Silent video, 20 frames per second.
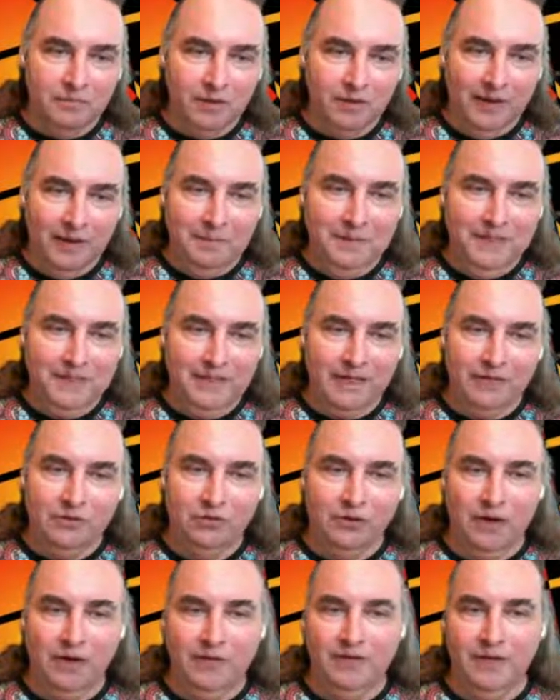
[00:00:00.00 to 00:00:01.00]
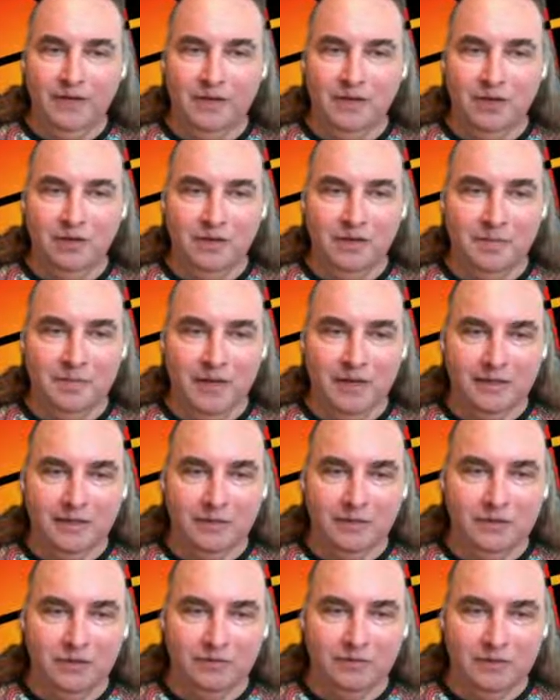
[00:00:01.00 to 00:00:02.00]
IPsec traffic on commodity
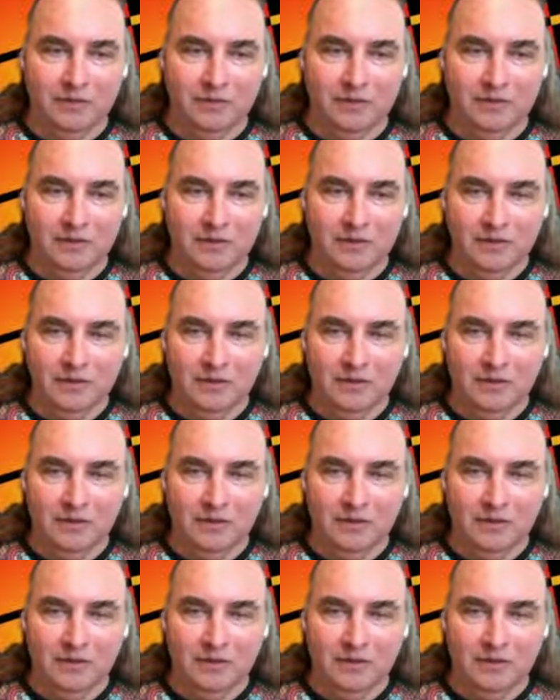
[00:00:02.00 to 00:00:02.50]
servers.